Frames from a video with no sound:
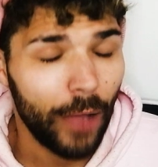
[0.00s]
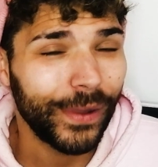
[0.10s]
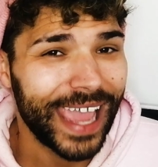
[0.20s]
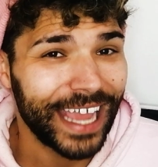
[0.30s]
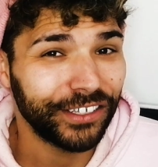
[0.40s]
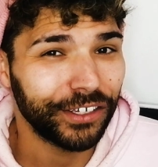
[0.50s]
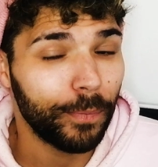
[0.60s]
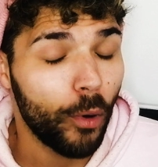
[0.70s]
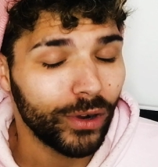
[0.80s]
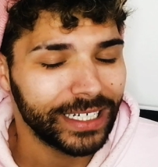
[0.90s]
And we're getting to
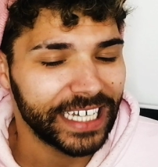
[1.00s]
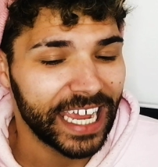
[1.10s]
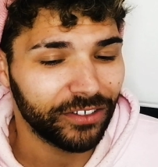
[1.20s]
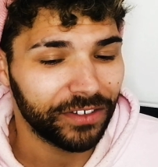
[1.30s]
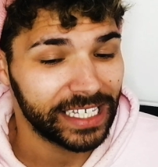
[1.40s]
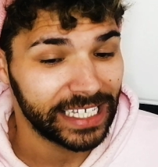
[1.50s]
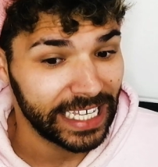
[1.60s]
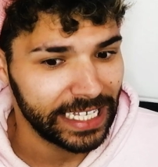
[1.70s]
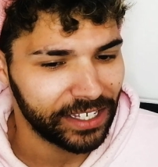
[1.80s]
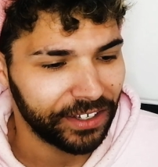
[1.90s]
the pointy end of the
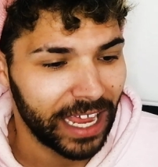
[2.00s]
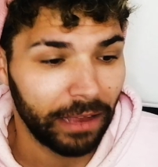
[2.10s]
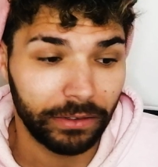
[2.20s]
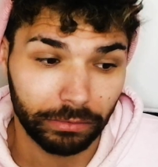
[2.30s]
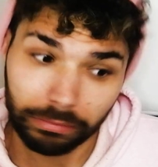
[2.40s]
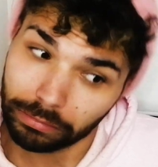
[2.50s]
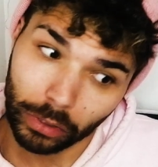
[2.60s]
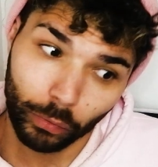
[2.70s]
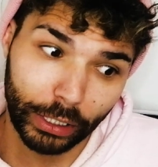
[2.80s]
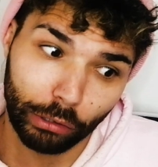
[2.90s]
season, and
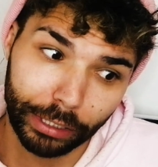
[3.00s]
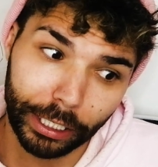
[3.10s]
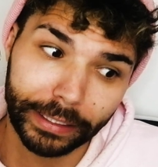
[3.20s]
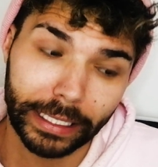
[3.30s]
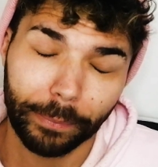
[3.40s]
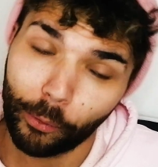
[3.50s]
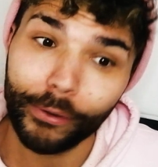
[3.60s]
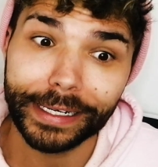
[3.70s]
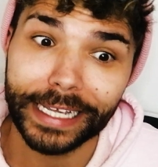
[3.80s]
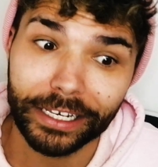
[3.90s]
we all know that the
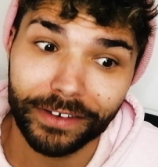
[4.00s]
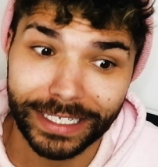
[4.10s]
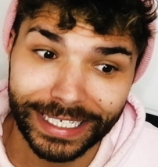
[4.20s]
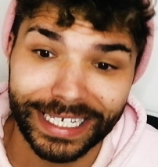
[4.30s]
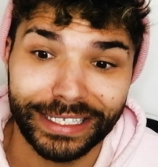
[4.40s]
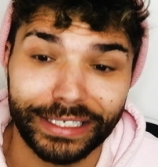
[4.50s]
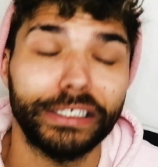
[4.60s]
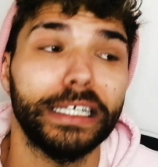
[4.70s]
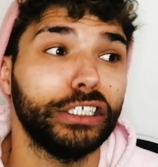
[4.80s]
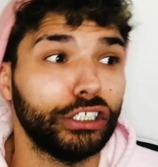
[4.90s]
pointy end of the
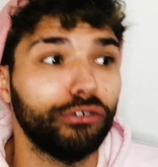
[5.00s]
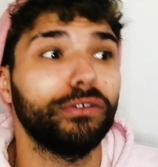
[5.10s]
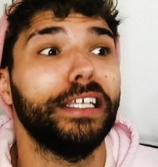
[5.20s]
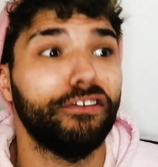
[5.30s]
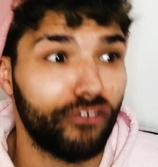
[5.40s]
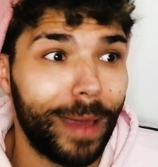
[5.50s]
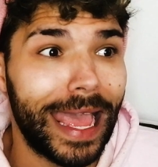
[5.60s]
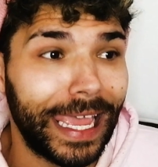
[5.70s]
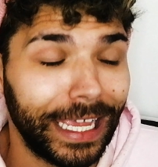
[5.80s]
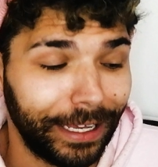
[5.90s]
season is usually
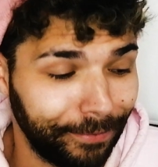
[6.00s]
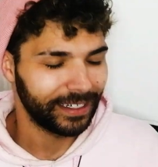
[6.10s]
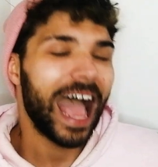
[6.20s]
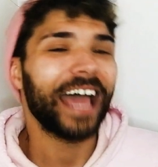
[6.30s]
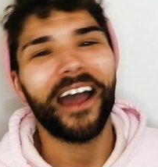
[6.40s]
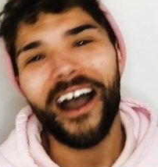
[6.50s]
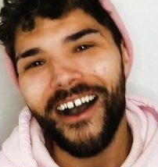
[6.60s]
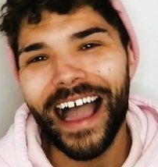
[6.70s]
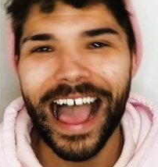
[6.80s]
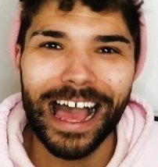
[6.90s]
dramatic. And
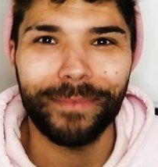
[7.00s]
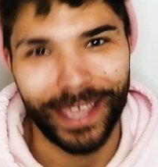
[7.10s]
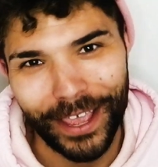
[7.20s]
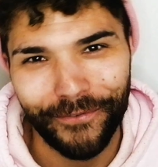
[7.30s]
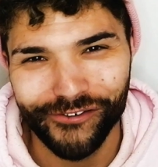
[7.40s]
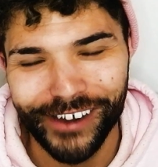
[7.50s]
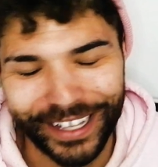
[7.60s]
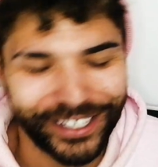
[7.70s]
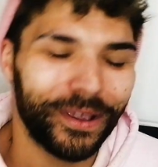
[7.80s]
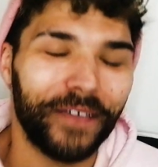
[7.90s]
I am here for
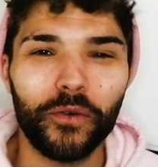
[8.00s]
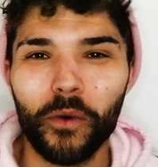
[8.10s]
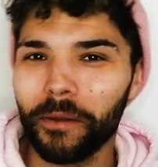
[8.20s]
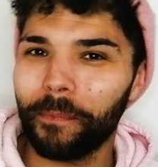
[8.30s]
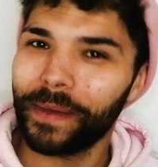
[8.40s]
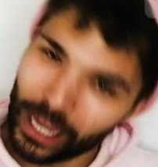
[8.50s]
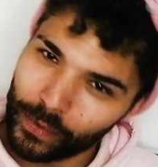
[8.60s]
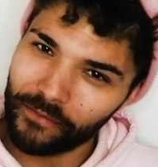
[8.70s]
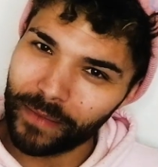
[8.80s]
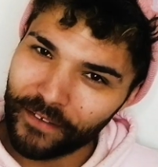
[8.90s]
it. So if you want to be
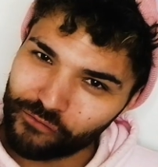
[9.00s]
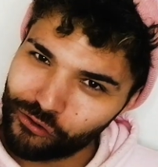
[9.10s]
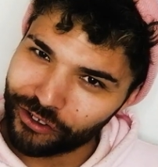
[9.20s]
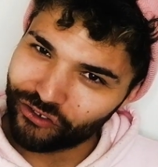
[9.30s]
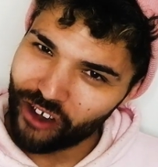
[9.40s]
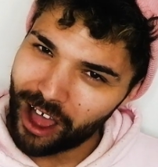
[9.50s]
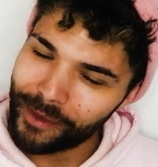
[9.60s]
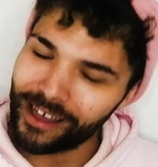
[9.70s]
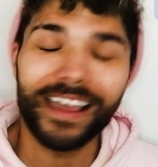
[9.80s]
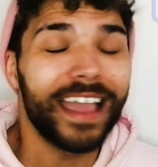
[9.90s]
with me for all the
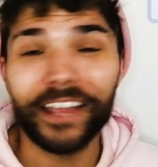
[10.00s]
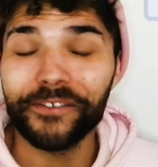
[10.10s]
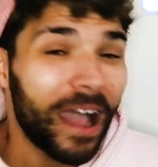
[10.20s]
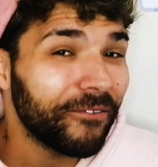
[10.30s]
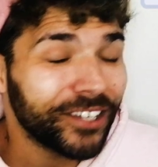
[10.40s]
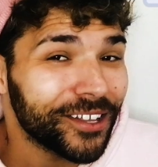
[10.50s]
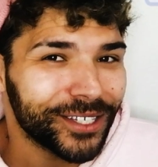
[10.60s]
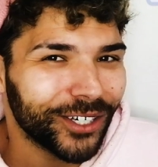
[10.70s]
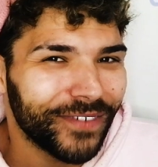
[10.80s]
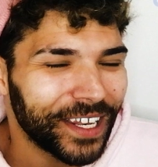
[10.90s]
drama, and you haven't done
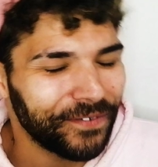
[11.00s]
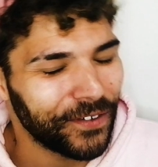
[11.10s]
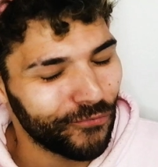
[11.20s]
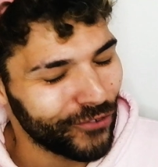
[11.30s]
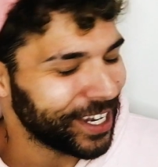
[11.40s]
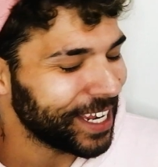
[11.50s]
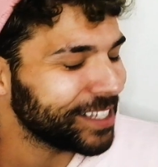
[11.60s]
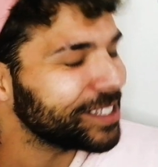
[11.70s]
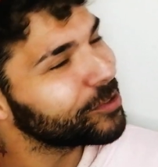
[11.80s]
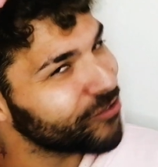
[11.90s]
so already, feel free to hit
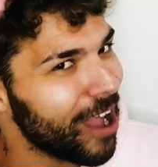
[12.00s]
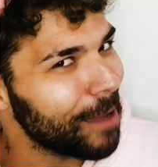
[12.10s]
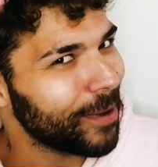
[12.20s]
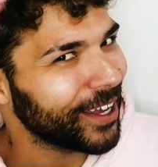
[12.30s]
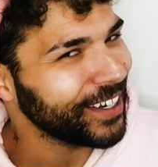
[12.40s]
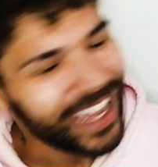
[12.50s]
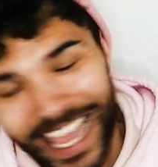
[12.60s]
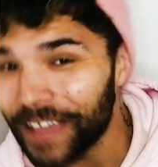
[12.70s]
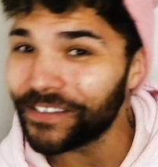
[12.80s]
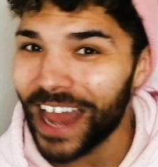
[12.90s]
the subscribe button.
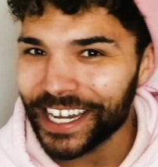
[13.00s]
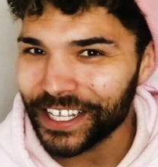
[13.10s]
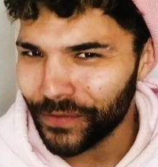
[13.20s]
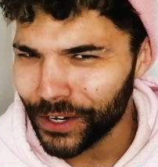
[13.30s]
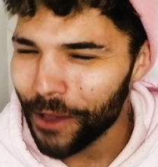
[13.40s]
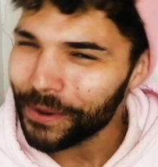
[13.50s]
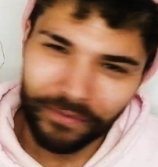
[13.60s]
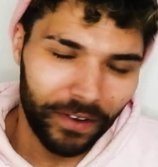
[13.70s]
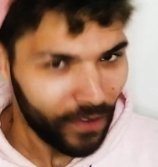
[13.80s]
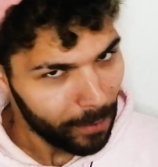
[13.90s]
If you like this video,
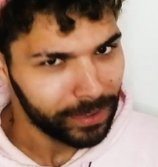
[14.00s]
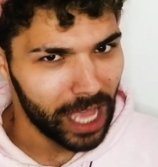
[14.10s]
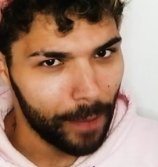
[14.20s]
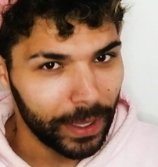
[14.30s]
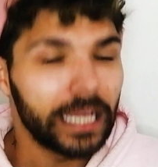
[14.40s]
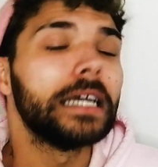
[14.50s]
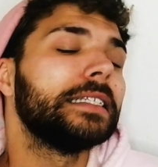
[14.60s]
give it a thumbs up.